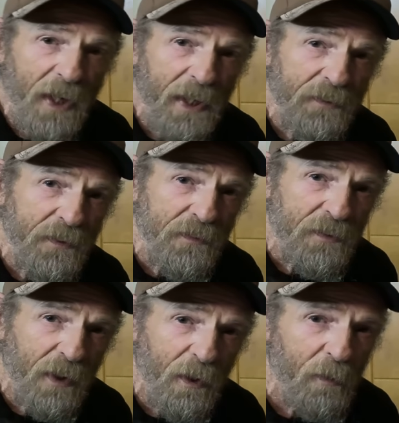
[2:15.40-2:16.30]
nice and
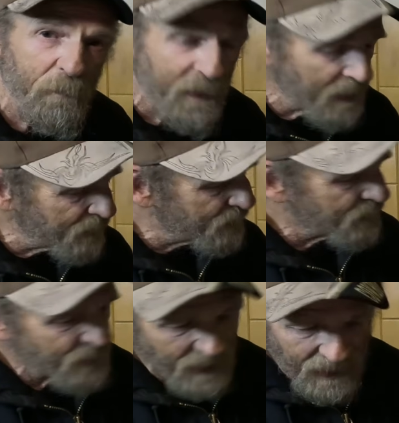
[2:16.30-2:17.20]
slow
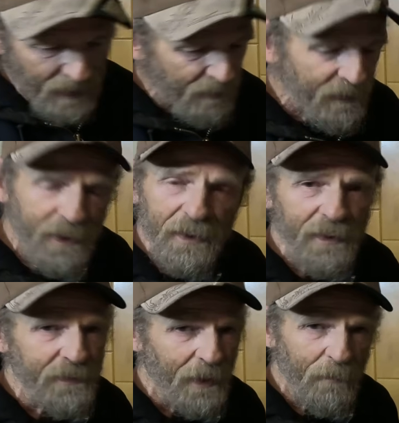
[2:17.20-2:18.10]
because the air in
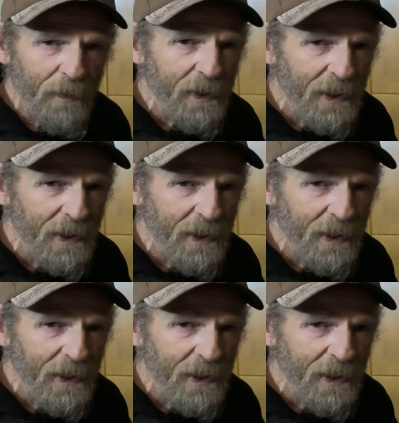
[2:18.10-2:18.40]
here is already